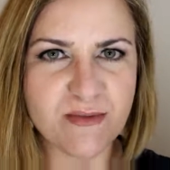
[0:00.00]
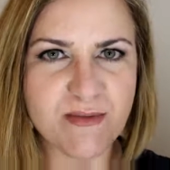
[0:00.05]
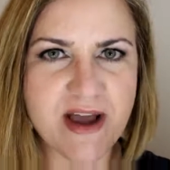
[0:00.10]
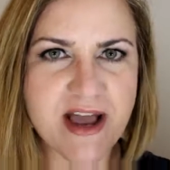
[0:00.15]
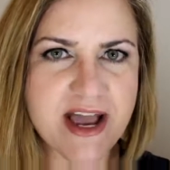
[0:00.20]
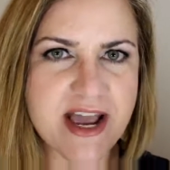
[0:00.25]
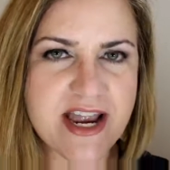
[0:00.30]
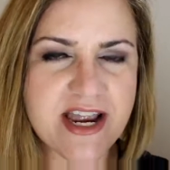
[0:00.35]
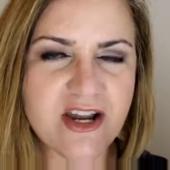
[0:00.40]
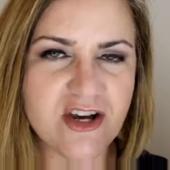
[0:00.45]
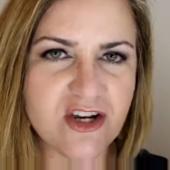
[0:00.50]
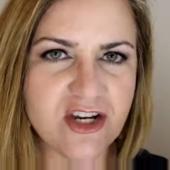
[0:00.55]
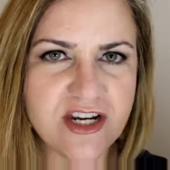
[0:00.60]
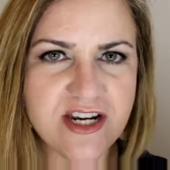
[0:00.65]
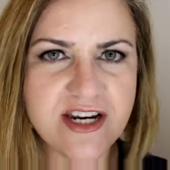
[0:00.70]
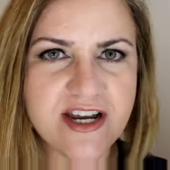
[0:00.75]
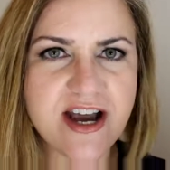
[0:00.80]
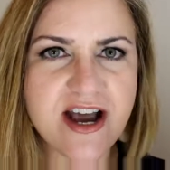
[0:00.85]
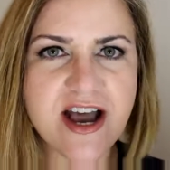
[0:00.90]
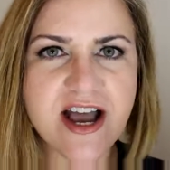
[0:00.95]
my
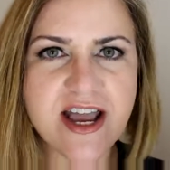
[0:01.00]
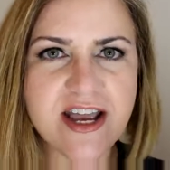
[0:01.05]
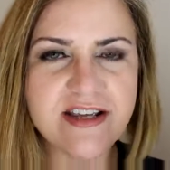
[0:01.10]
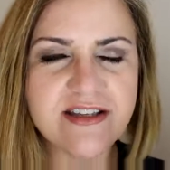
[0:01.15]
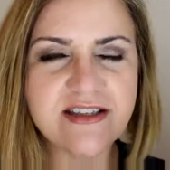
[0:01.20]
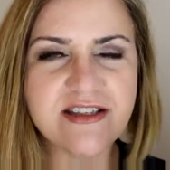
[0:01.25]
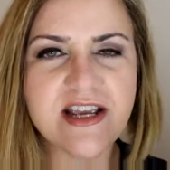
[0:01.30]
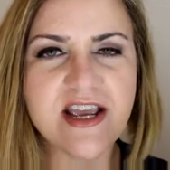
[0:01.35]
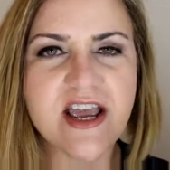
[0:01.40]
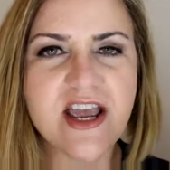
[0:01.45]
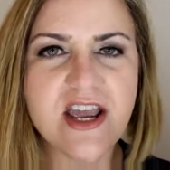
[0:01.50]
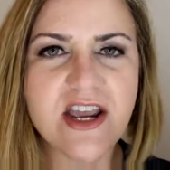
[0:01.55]
hooded eyes